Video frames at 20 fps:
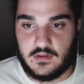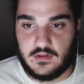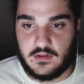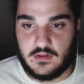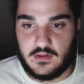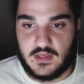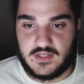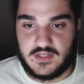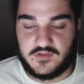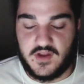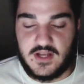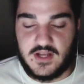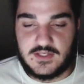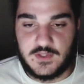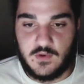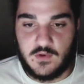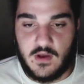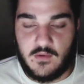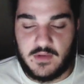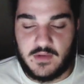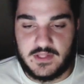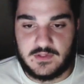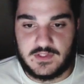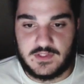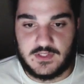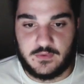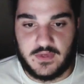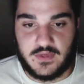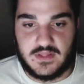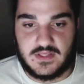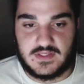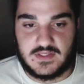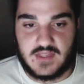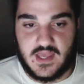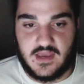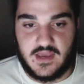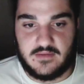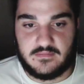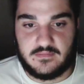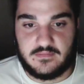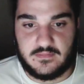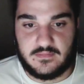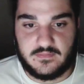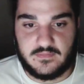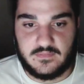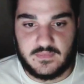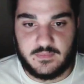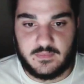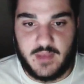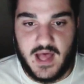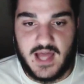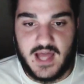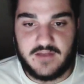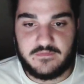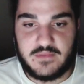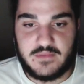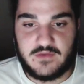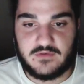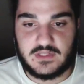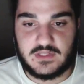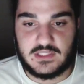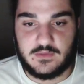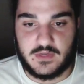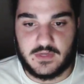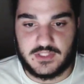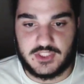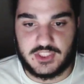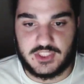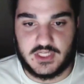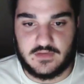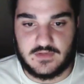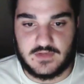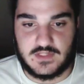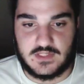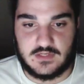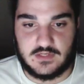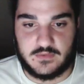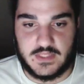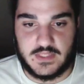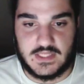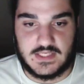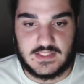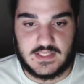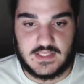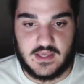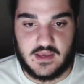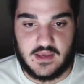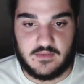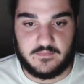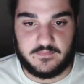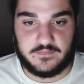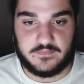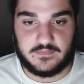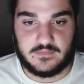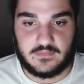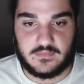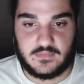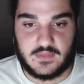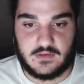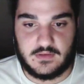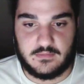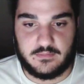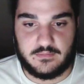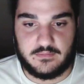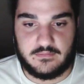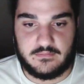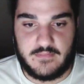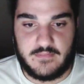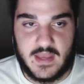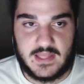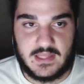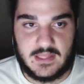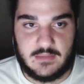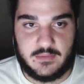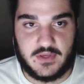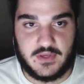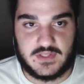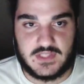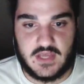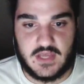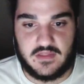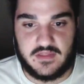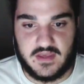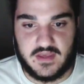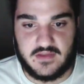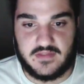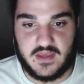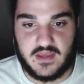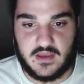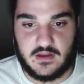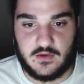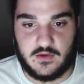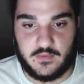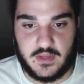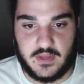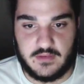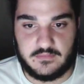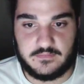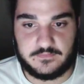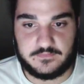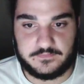As far as who I want to win this game, part of me really wants Chelsea to win this game. Mainly because I think they're going to win.